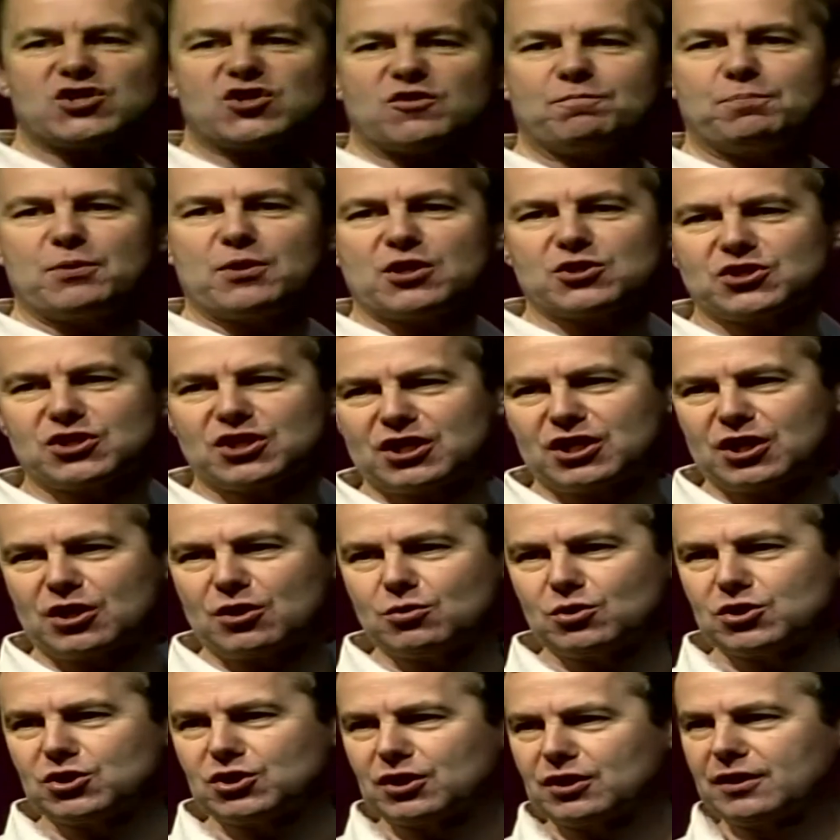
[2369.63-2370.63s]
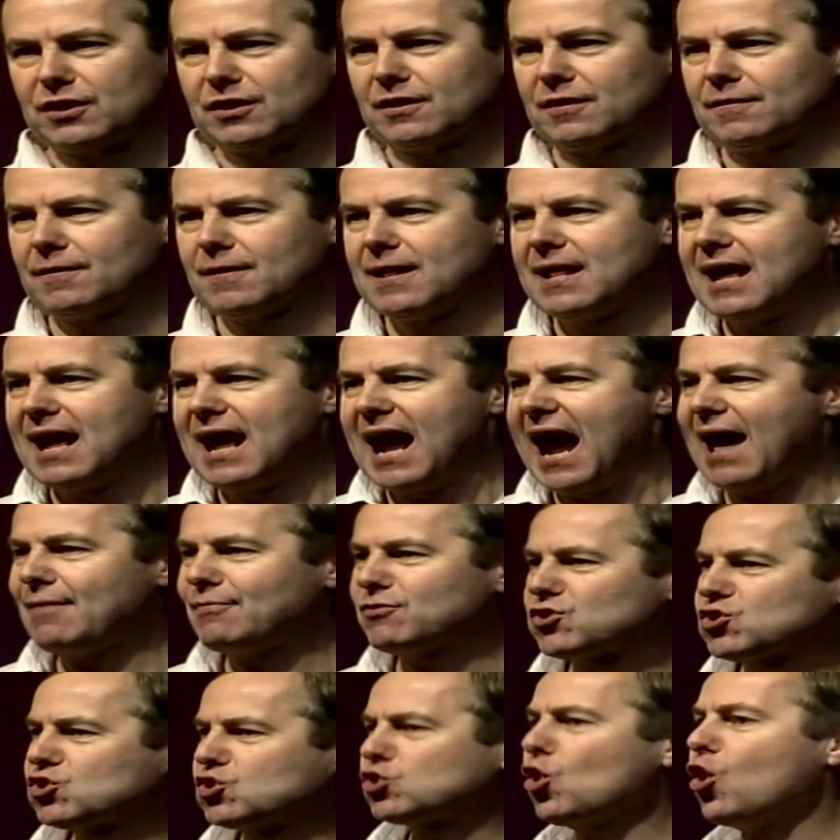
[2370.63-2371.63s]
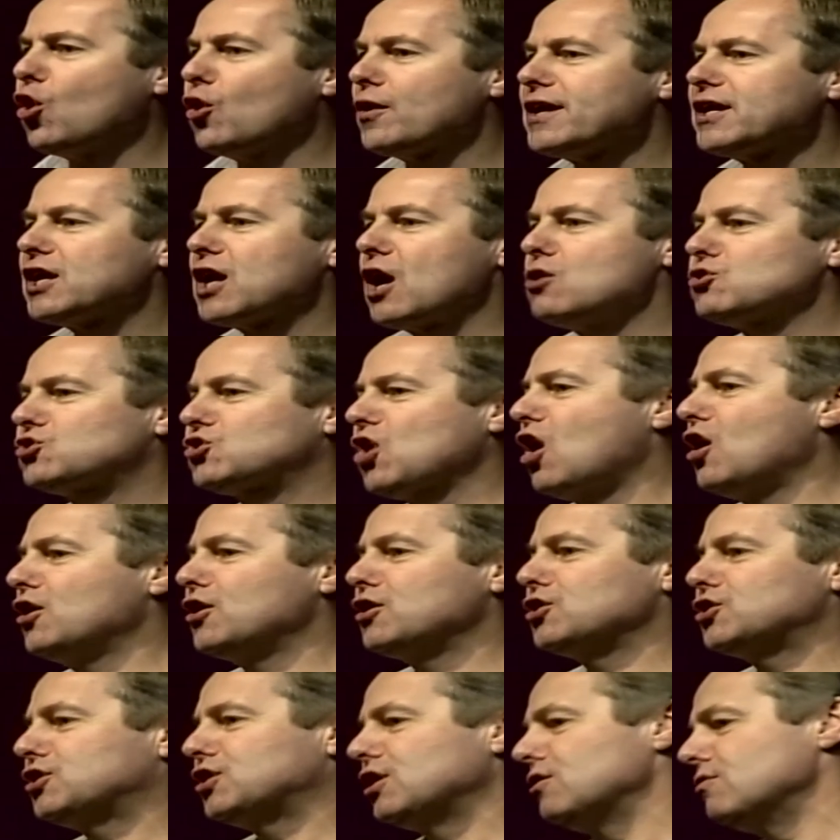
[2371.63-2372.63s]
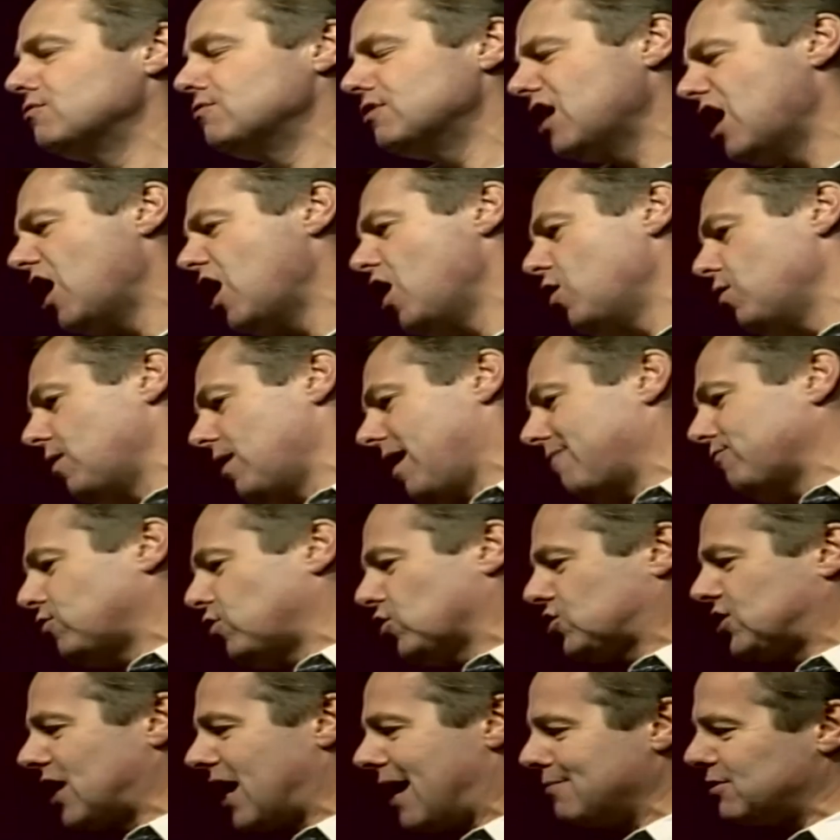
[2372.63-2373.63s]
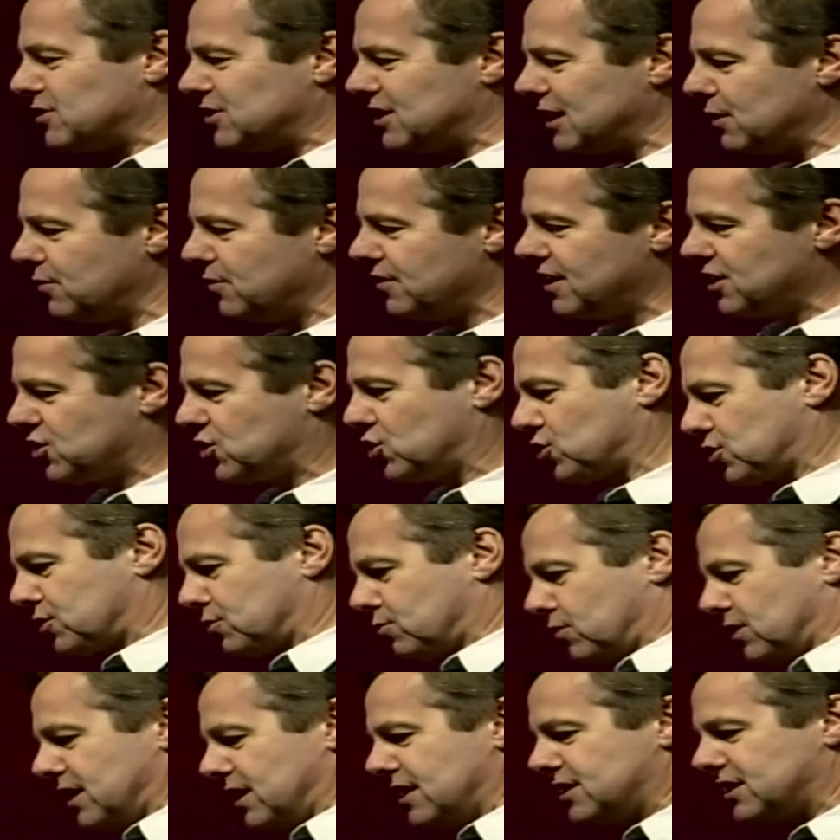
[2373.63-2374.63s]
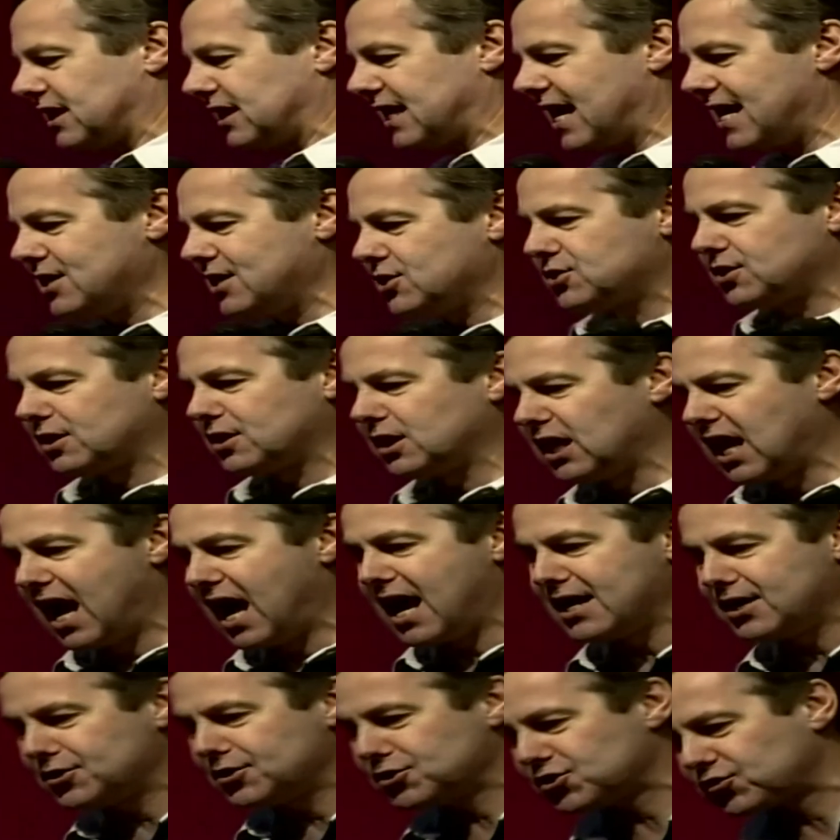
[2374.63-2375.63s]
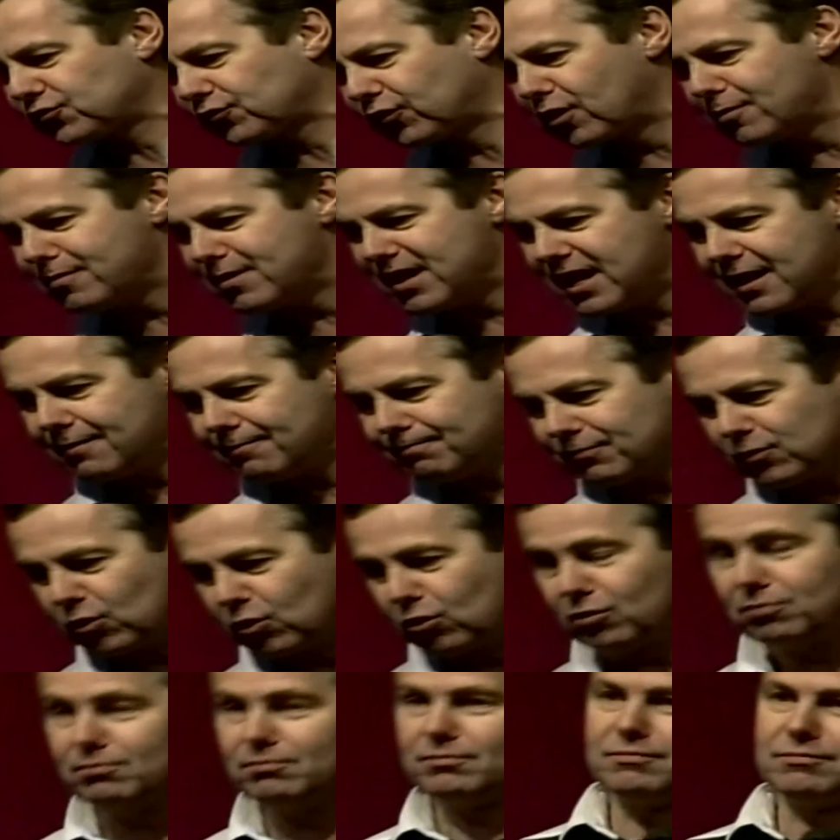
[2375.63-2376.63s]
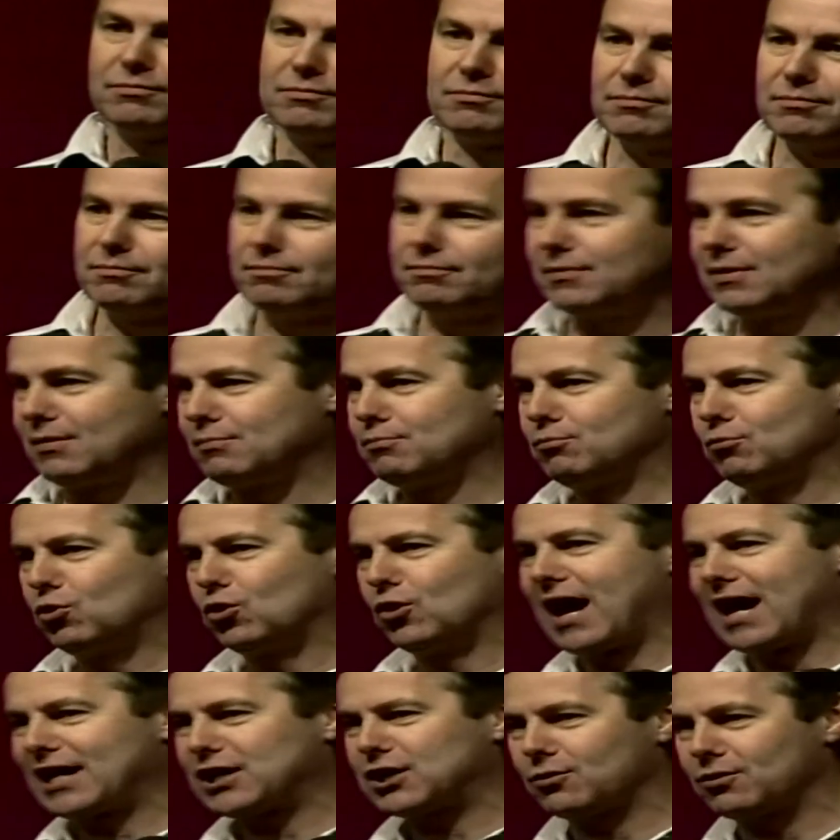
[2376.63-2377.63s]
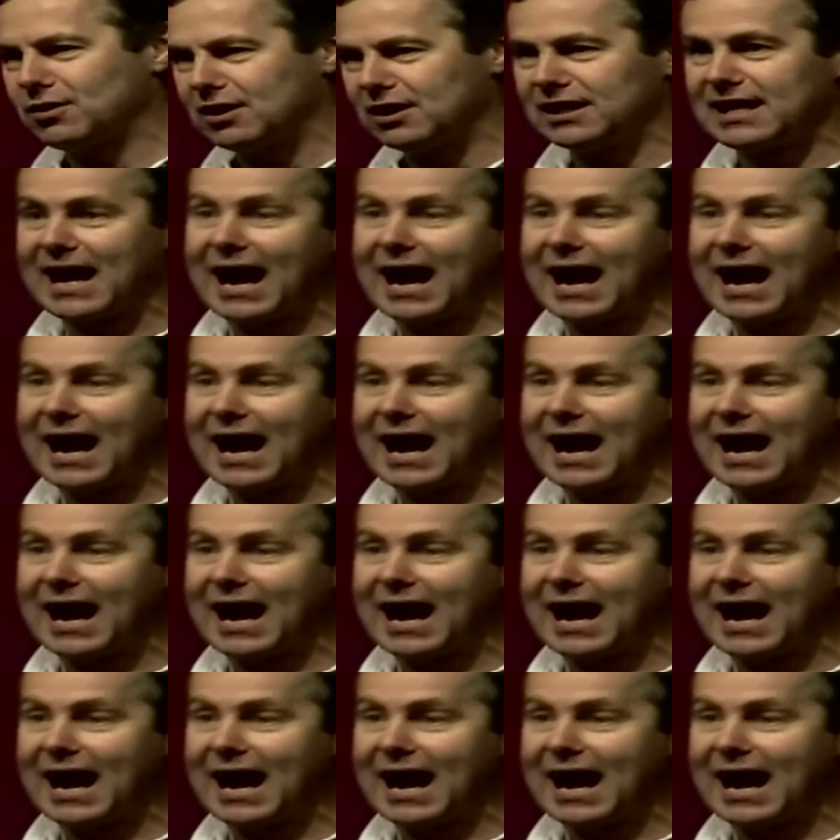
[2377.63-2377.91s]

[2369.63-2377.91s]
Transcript: of persecution. And the story goes on as you know. I haven't got time to deal with this because I need to get into the lions for a minute, or more accurately,